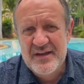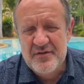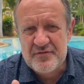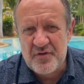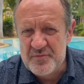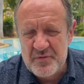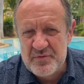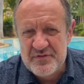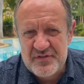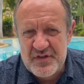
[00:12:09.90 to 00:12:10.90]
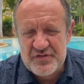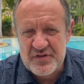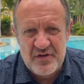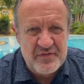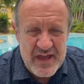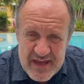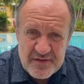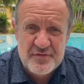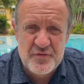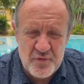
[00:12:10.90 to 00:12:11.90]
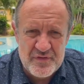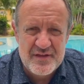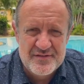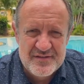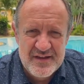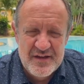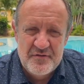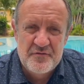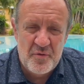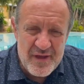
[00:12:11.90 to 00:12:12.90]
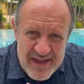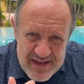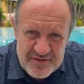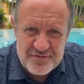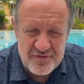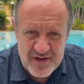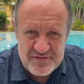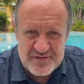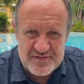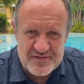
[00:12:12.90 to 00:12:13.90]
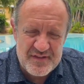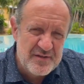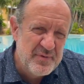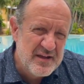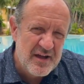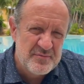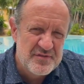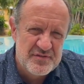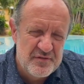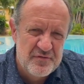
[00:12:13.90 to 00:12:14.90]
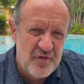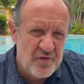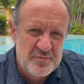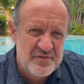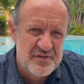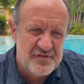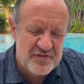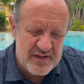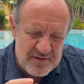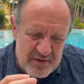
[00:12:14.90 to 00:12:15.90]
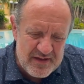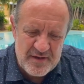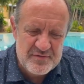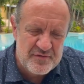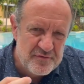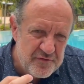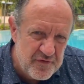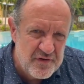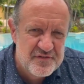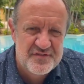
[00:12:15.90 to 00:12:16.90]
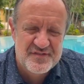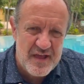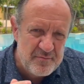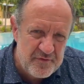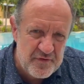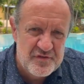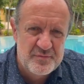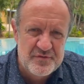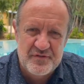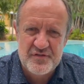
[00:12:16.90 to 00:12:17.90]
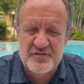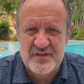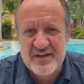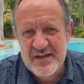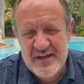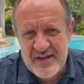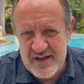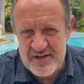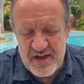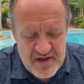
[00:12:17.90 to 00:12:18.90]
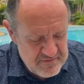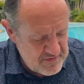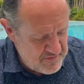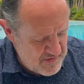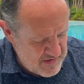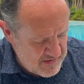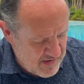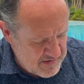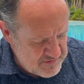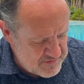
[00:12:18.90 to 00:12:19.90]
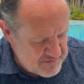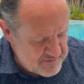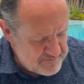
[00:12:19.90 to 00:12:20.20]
from the position of his fullness, from his righteousness, that becomes a default position. That becomes a first step, first position in everything I do.